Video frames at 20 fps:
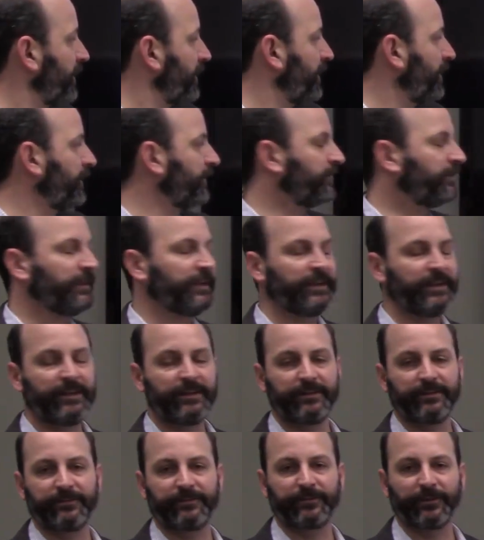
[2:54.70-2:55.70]
is
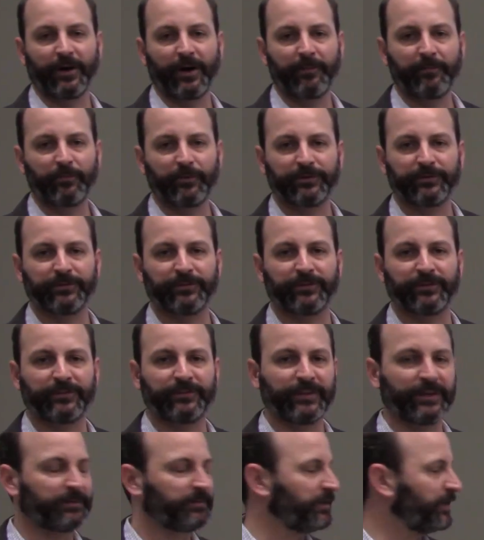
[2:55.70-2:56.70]
the sum, which is the
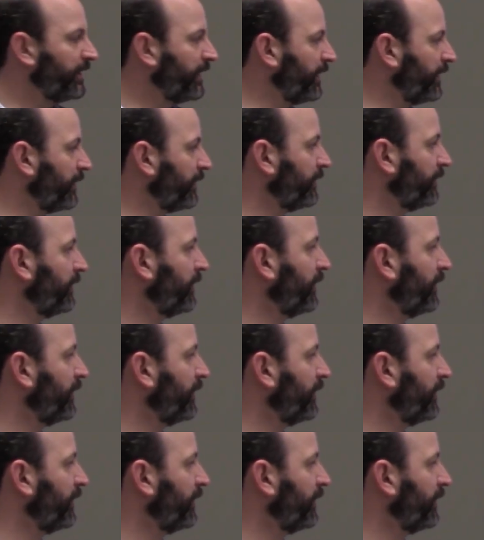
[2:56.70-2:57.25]
sigma there,